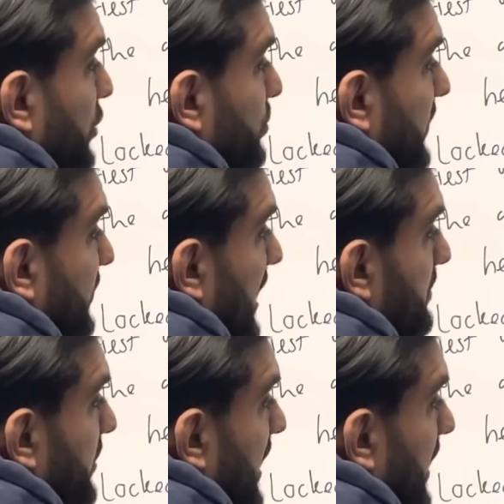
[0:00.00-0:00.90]
do the
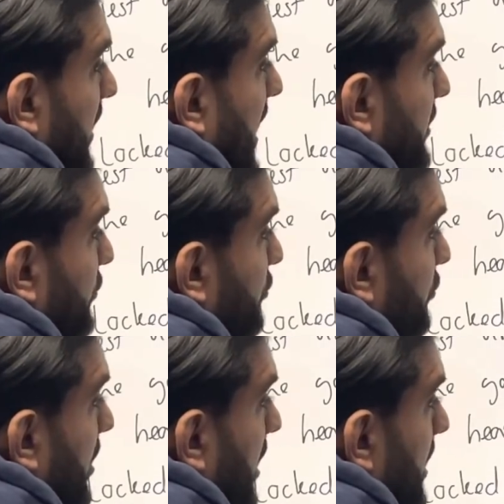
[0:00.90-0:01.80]
same thing. I
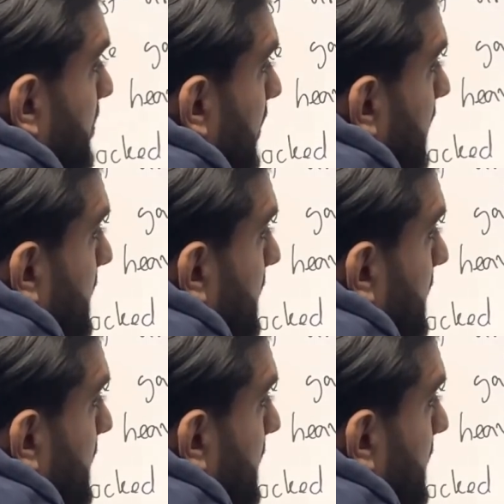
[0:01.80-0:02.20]
describe